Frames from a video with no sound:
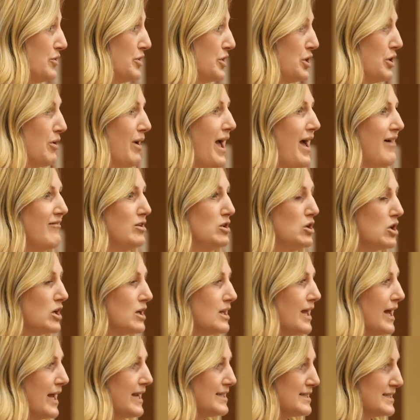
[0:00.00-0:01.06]
You know, I have a
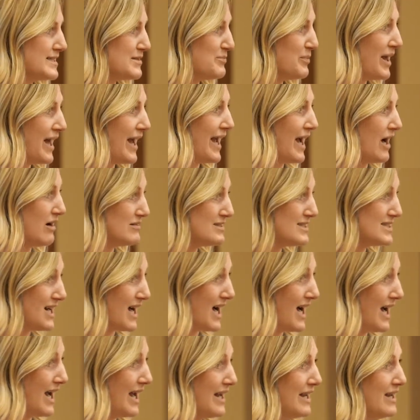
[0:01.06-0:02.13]
look-alike display
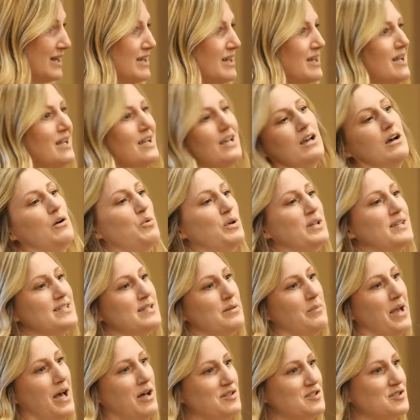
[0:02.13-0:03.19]
outside with some
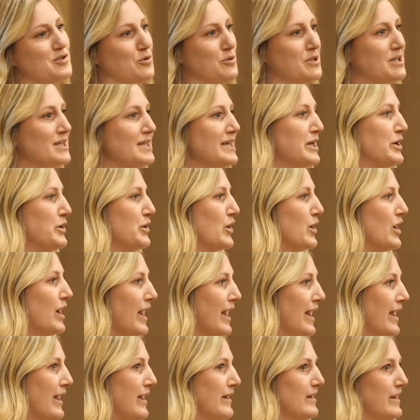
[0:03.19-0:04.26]
household cleaner
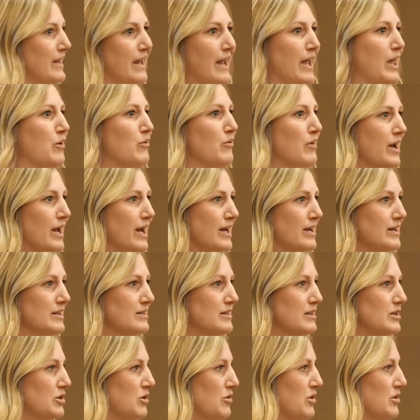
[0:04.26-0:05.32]
and a Gatorade.
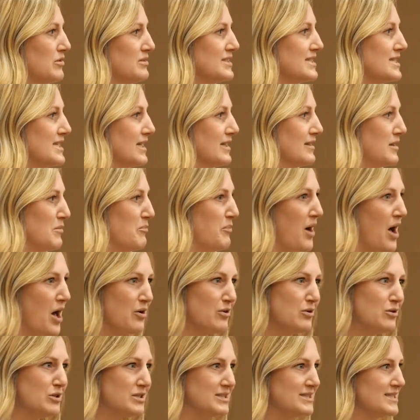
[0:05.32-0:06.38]
You know, those things, the
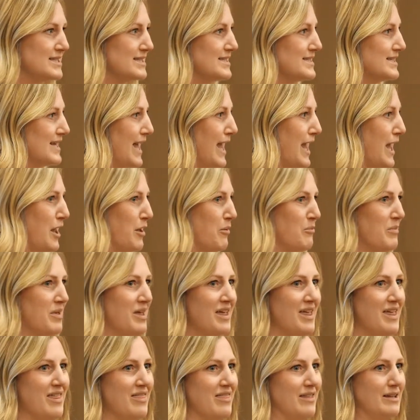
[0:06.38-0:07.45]
bottle looks the same,
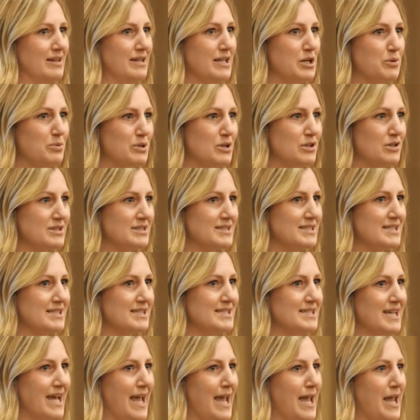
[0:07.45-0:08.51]
the liquid looks the
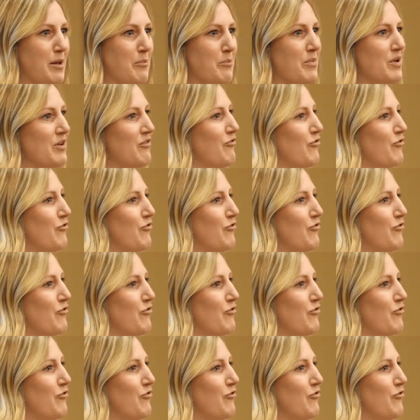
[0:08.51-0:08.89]
same.